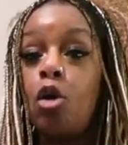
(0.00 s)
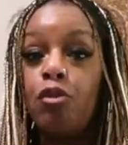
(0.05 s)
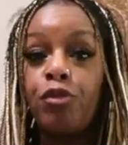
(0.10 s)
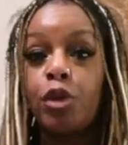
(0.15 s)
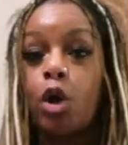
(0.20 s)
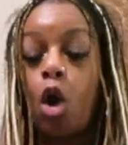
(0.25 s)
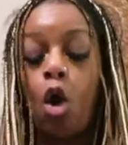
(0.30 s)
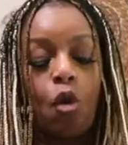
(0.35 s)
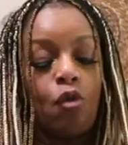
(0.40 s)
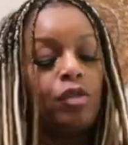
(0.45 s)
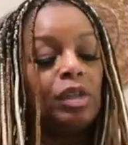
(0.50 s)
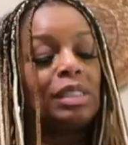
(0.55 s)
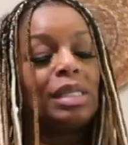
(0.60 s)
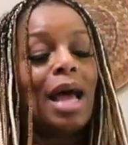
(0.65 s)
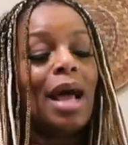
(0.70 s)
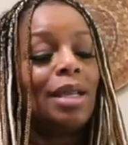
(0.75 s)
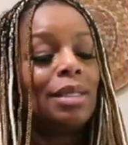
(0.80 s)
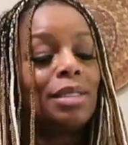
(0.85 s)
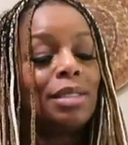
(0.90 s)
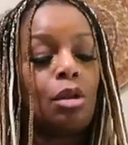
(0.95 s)
go for the
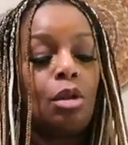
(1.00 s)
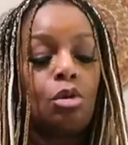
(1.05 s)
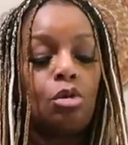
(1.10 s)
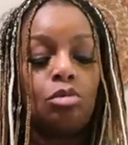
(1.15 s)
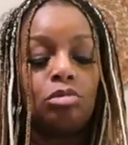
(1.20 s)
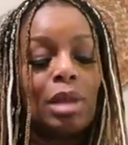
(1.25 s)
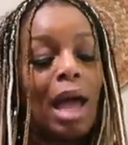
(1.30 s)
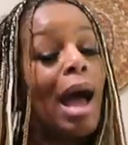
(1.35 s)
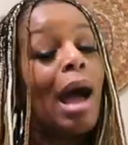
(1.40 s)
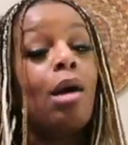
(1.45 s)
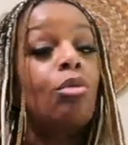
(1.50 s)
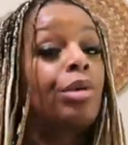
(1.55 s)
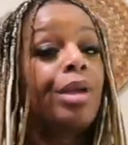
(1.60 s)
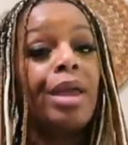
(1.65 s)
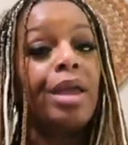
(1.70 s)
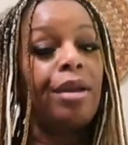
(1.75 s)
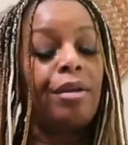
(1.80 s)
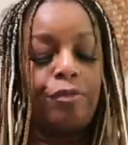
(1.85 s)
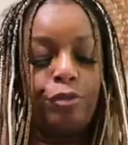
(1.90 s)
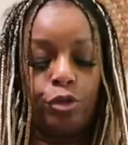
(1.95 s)
oversized clothes. I don't
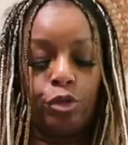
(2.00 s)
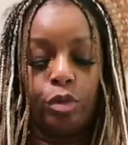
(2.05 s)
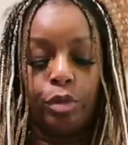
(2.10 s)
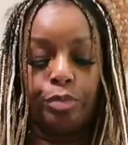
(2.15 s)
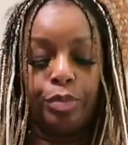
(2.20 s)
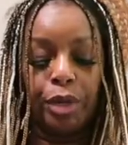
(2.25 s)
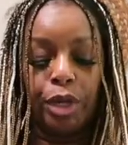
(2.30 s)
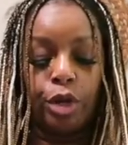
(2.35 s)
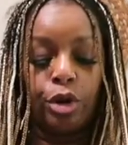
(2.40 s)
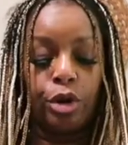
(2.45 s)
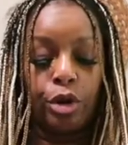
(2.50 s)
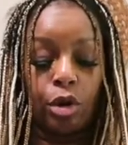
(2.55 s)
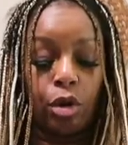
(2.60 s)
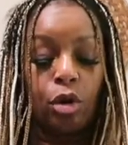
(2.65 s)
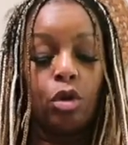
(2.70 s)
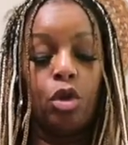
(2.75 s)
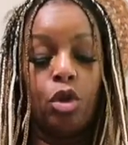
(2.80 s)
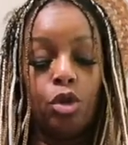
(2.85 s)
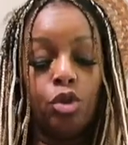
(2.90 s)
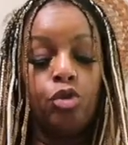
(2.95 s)
care if you're a big
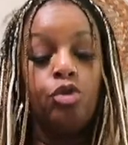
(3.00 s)
girl.